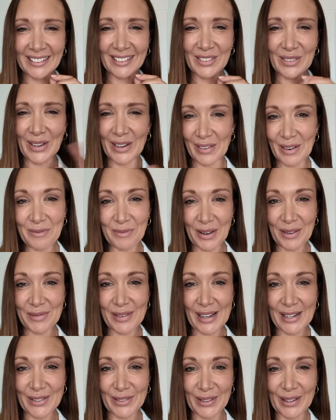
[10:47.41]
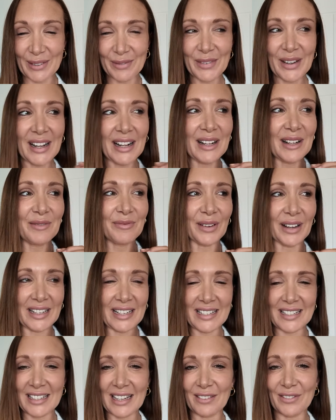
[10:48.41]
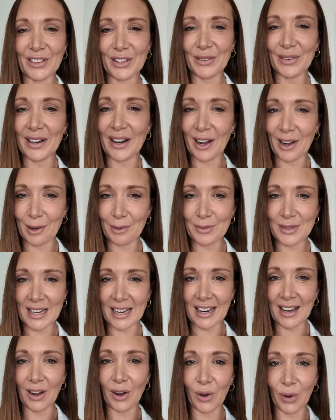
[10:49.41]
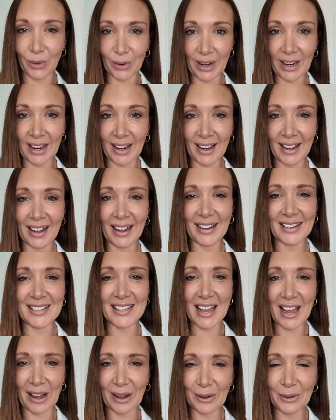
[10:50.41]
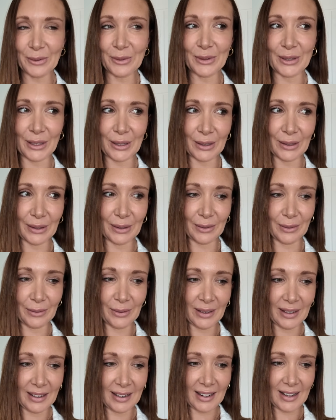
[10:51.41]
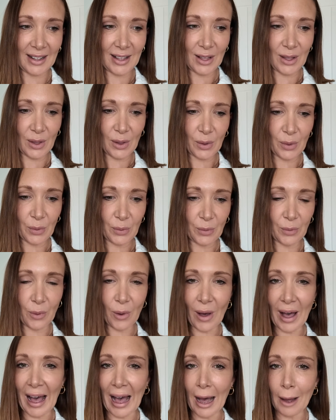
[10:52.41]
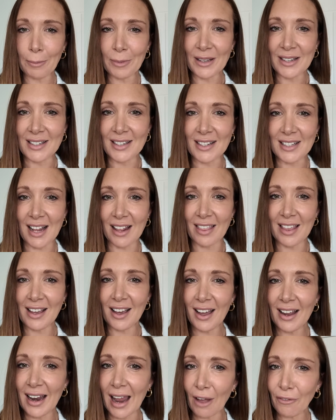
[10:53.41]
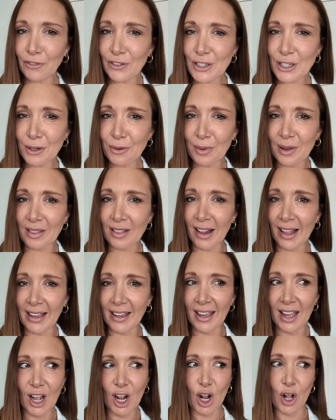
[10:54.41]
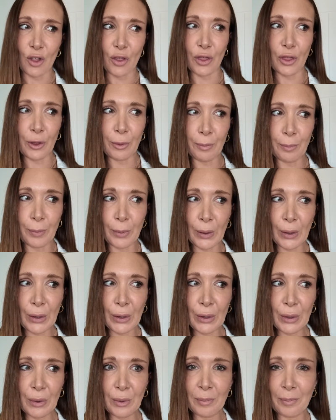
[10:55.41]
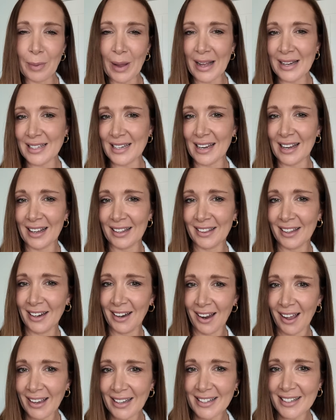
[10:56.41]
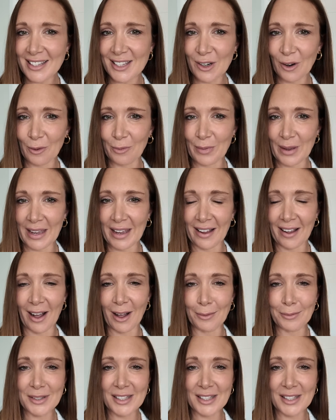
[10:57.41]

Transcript: We're in my bedroom, but I need to give you an update on it and tell you what happened, because I think I left you with like the blue bedding and the lights not being up.